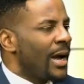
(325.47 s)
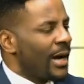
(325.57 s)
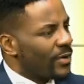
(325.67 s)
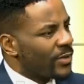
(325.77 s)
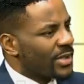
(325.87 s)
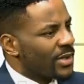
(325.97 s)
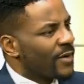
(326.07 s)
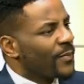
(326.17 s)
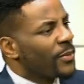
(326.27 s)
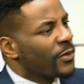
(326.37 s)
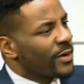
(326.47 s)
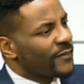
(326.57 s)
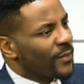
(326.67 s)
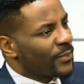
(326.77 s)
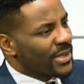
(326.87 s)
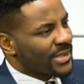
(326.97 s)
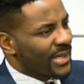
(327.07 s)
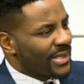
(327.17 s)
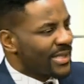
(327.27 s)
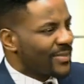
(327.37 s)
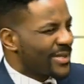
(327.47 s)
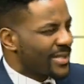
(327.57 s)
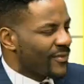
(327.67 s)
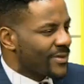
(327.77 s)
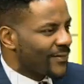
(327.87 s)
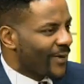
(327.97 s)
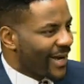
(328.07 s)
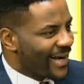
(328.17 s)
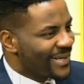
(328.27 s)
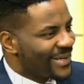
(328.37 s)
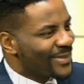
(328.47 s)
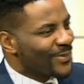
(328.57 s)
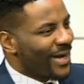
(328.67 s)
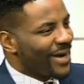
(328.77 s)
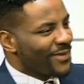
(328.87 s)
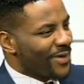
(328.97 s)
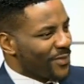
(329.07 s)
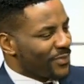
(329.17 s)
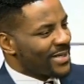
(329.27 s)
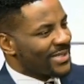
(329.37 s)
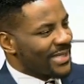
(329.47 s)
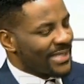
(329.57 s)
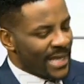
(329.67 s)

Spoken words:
I know there's a lot of people running for president. I think there's about 74 candidates we have running for president.